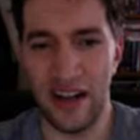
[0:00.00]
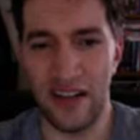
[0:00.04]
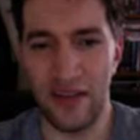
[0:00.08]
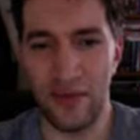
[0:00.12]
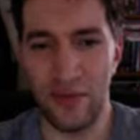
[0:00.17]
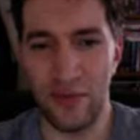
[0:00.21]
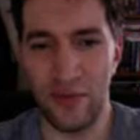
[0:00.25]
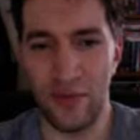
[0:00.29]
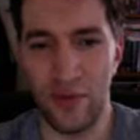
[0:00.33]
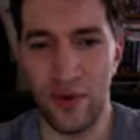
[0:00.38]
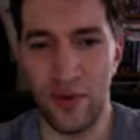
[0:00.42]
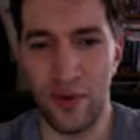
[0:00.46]

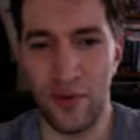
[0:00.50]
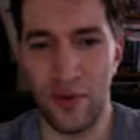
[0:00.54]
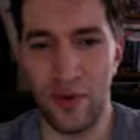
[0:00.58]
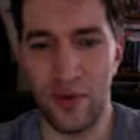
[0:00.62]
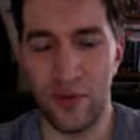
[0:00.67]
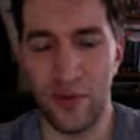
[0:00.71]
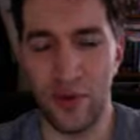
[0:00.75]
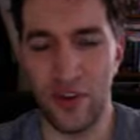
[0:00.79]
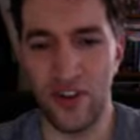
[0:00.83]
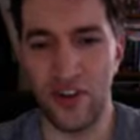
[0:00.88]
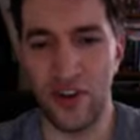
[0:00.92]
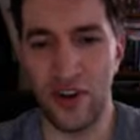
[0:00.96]

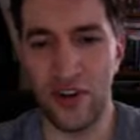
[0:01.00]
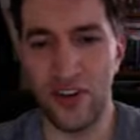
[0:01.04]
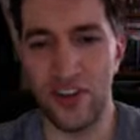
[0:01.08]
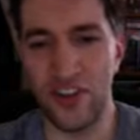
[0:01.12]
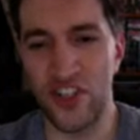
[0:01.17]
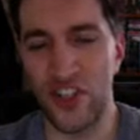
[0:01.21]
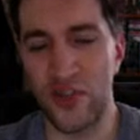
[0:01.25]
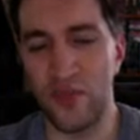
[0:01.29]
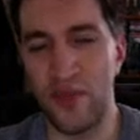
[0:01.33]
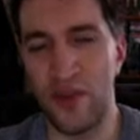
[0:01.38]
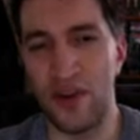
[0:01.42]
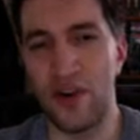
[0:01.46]
we're starting to
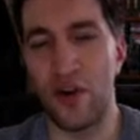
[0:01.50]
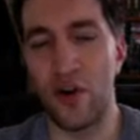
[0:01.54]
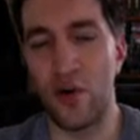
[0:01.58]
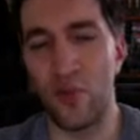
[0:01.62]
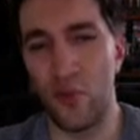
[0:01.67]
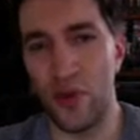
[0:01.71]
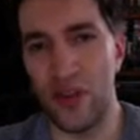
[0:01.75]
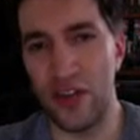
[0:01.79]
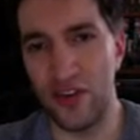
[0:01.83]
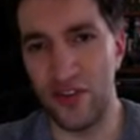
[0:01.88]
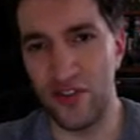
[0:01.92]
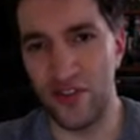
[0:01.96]
spin our
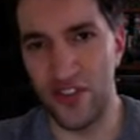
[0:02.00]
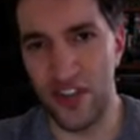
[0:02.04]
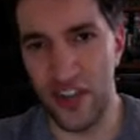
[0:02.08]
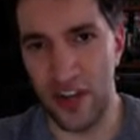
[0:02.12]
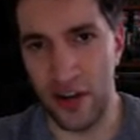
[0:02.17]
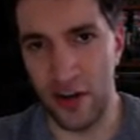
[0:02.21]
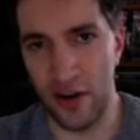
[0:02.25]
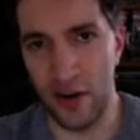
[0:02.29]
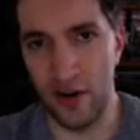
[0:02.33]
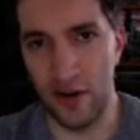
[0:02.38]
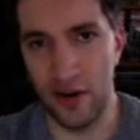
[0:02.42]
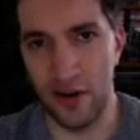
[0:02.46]
wheels
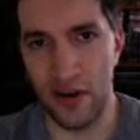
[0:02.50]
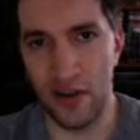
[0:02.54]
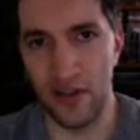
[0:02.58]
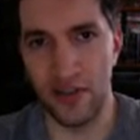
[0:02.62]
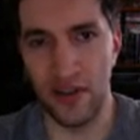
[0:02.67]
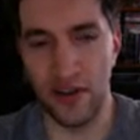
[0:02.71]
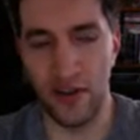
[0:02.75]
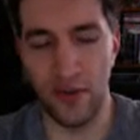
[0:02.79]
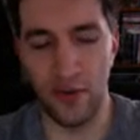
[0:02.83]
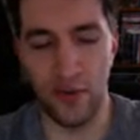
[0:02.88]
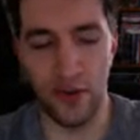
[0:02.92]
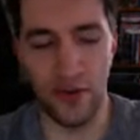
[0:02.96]
here. I
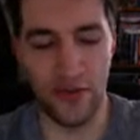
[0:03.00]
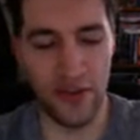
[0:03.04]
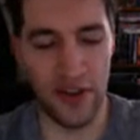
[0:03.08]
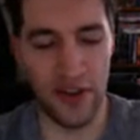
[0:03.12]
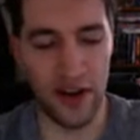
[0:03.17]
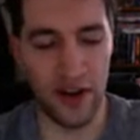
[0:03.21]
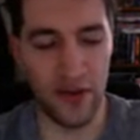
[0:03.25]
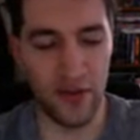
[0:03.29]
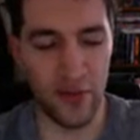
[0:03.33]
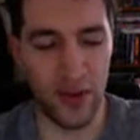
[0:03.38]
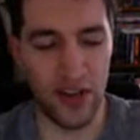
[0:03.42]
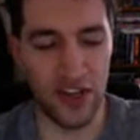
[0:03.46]
think we've
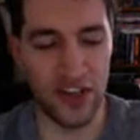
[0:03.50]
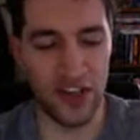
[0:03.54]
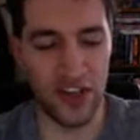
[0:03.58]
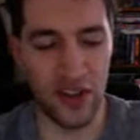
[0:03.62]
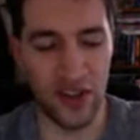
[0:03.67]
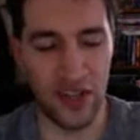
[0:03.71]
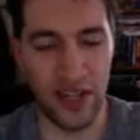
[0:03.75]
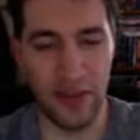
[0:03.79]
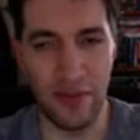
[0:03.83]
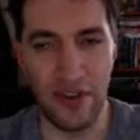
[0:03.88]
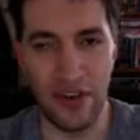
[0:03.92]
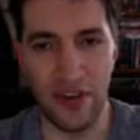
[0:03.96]
kind of reached the
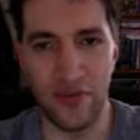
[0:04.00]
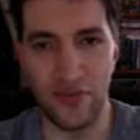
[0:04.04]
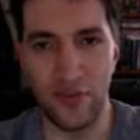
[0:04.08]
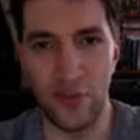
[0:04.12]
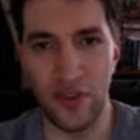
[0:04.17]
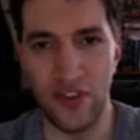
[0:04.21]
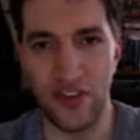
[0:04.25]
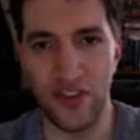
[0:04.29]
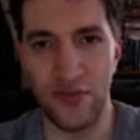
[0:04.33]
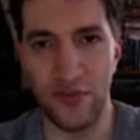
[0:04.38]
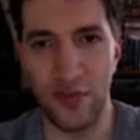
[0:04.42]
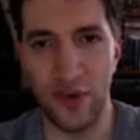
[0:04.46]
limit of
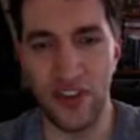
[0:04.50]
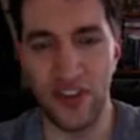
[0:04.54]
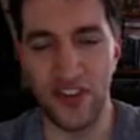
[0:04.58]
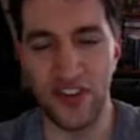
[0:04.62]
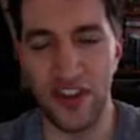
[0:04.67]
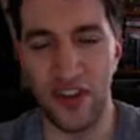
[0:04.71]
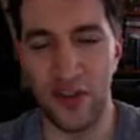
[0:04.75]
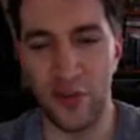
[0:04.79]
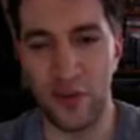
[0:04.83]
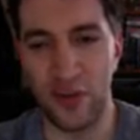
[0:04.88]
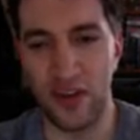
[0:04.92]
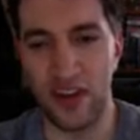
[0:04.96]
what it's
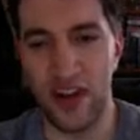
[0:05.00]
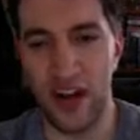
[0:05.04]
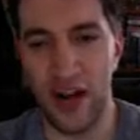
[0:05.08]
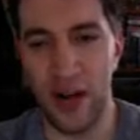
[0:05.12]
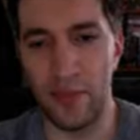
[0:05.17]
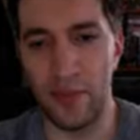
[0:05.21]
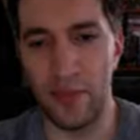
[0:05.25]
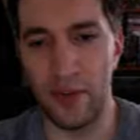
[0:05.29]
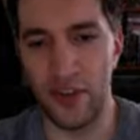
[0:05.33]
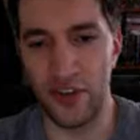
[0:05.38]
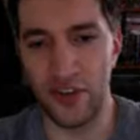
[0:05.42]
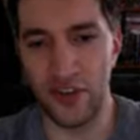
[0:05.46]
going to
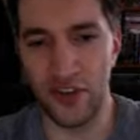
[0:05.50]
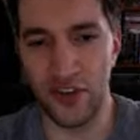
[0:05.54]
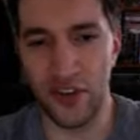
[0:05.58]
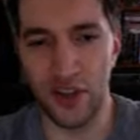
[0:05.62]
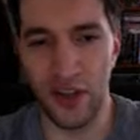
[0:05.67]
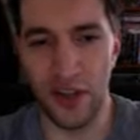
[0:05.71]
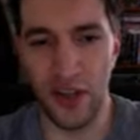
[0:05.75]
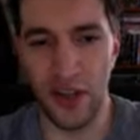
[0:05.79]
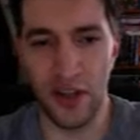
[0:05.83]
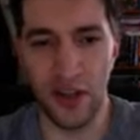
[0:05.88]
accomplish.